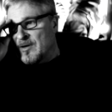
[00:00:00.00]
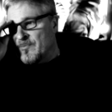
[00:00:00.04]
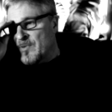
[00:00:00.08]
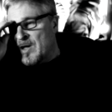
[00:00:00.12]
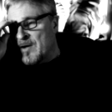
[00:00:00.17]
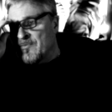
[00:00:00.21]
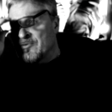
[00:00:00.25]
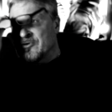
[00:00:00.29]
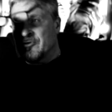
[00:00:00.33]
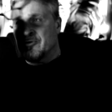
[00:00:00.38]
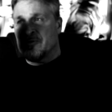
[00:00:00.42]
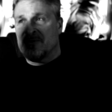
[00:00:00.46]
I
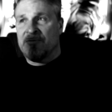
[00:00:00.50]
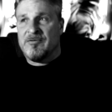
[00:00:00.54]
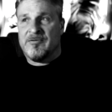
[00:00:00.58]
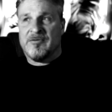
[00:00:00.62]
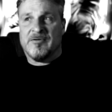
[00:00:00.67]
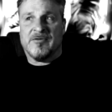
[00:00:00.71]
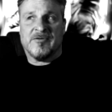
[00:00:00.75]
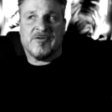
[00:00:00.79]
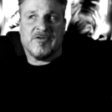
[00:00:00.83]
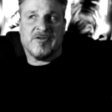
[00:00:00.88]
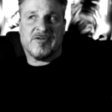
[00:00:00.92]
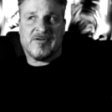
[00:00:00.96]
was shooting
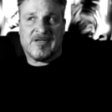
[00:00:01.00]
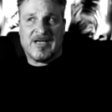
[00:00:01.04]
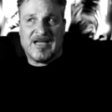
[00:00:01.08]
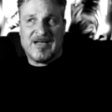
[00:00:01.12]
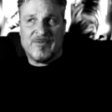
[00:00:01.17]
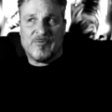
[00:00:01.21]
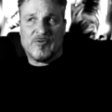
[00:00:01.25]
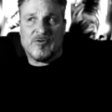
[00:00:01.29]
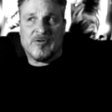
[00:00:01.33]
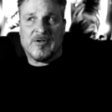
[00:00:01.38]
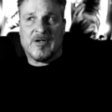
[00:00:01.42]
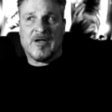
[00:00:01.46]

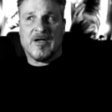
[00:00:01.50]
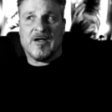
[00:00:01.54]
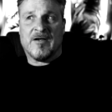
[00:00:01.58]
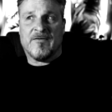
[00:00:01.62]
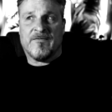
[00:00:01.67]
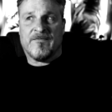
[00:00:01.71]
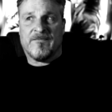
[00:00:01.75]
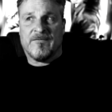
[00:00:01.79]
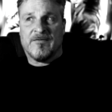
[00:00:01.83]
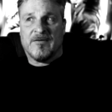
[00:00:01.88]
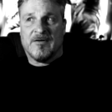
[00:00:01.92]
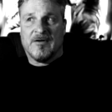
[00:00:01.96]
Sustainable
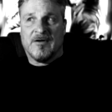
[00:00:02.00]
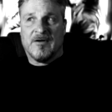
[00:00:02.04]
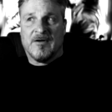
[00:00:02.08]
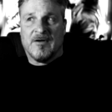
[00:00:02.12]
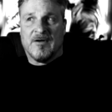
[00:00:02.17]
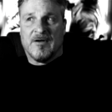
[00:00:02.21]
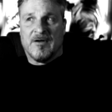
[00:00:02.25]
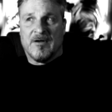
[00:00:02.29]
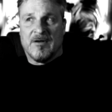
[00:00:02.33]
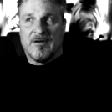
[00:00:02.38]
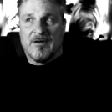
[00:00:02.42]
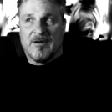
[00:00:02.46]
Life
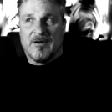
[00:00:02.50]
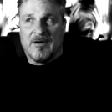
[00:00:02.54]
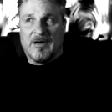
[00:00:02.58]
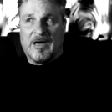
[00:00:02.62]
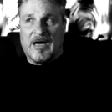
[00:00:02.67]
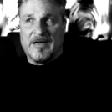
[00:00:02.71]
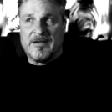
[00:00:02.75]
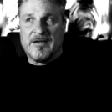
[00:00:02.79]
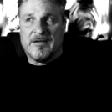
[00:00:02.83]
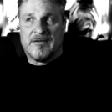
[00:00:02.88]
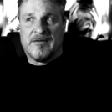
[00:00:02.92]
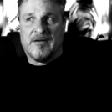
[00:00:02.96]
on
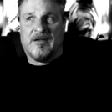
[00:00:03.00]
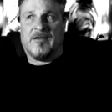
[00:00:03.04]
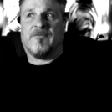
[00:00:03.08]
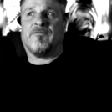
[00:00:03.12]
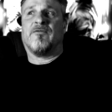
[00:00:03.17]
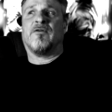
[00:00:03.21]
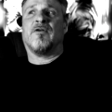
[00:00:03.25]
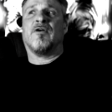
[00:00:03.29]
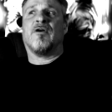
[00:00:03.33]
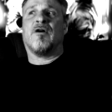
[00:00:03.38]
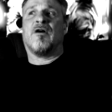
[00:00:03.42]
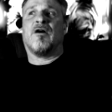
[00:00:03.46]
that
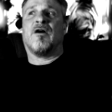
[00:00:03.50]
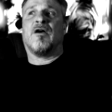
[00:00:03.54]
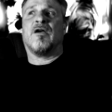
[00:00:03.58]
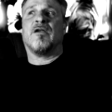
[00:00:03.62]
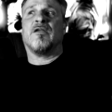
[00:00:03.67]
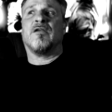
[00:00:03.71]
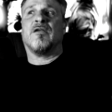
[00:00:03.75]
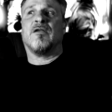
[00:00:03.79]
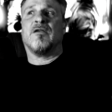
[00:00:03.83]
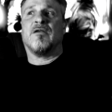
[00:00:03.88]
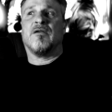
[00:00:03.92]
T3i.